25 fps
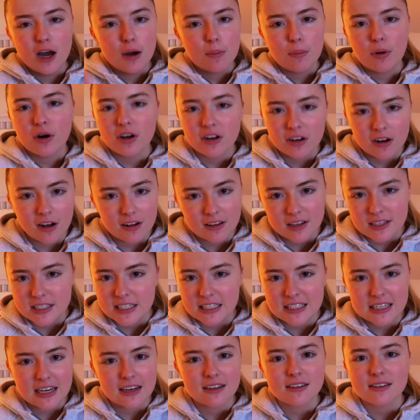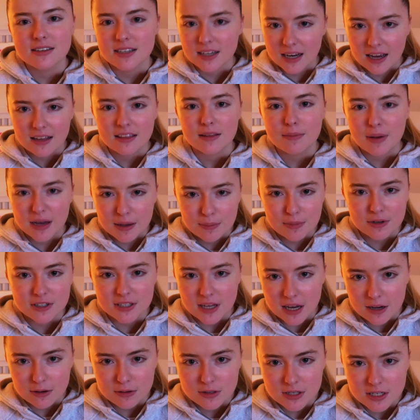put in all the details to get the papers
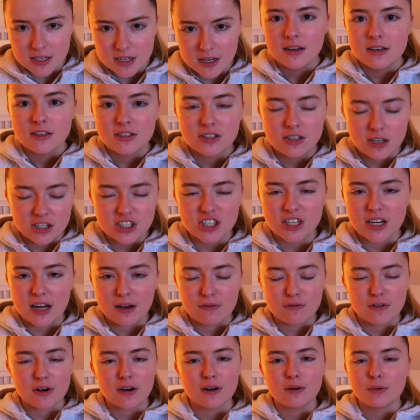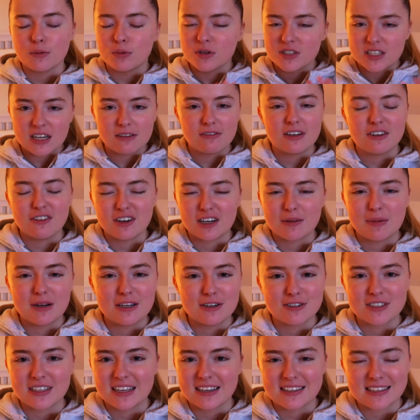out. Such an effort. Would definitely recommend
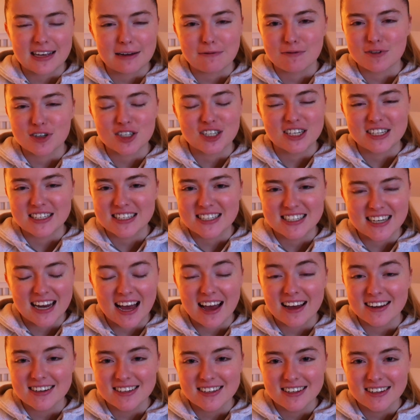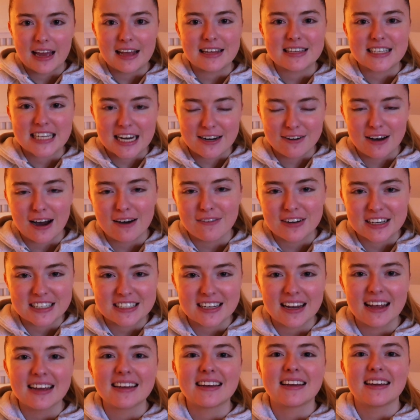using Exam Revision instead of having to
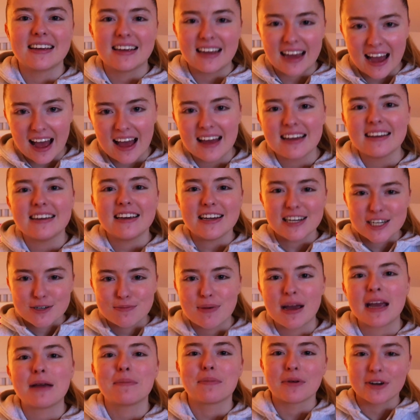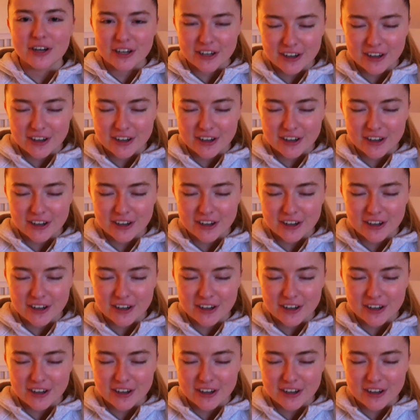like get each paper